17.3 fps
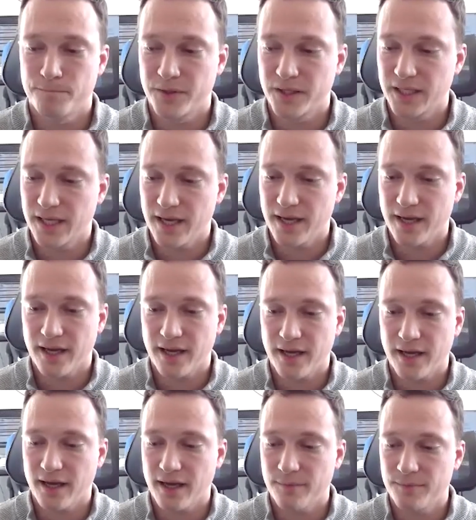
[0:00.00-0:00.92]
but yeah,
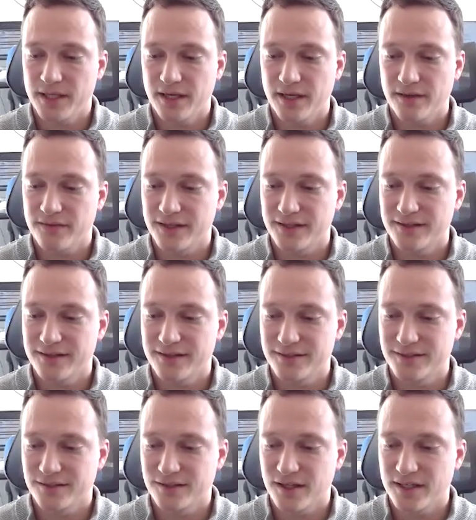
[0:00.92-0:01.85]
I, I mean, I think
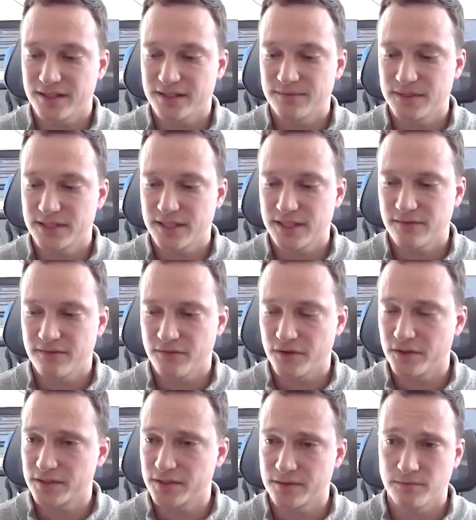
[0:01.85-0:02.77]
there's a lot to be said
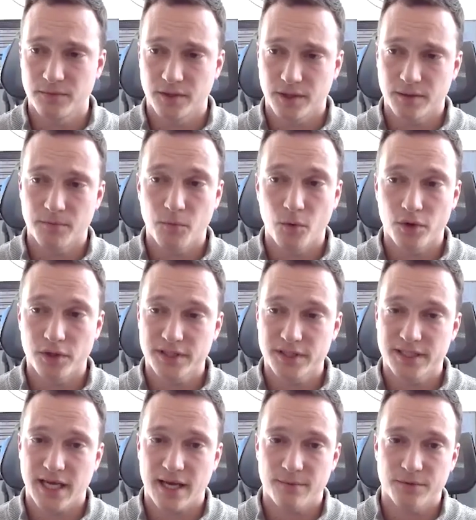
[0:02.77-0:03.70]
first. More
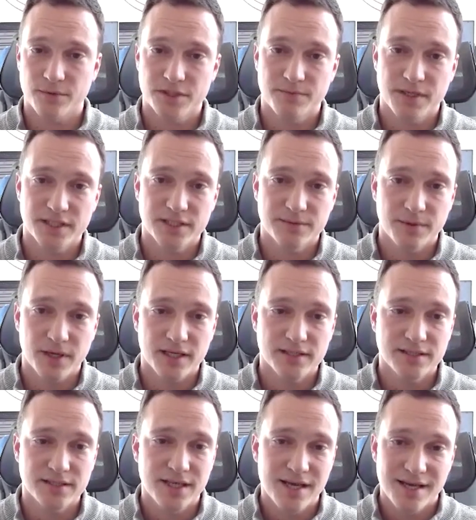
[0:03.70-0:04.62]
establishment
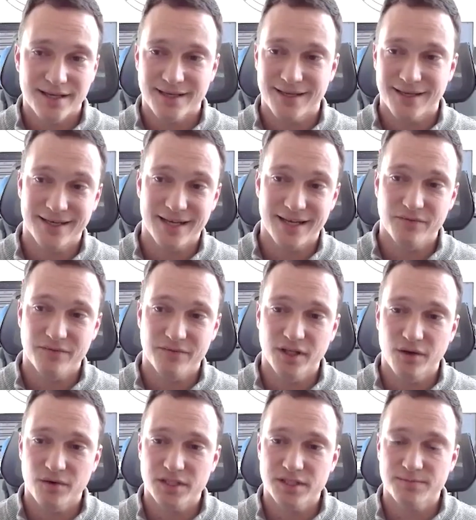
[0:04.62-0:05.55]
spas can have a
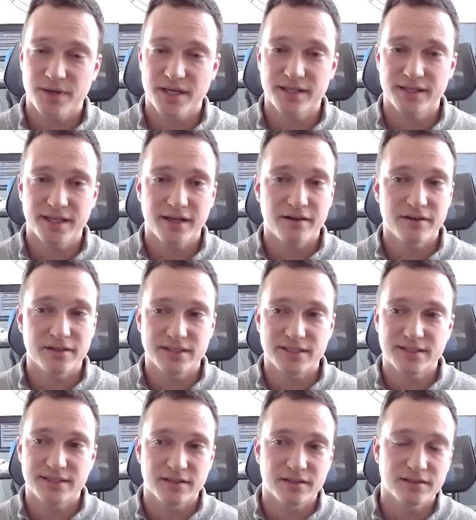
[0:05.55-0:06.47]
lower spend there and
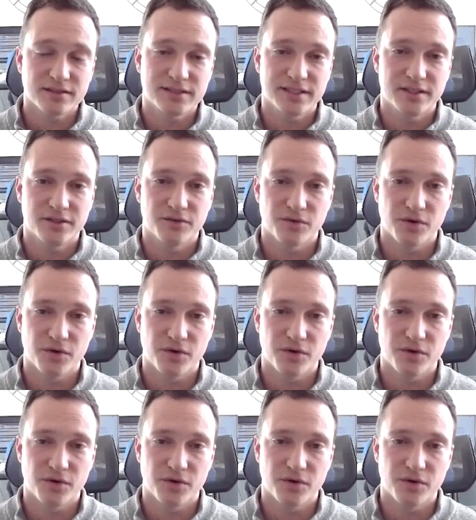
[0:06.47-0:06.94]
still see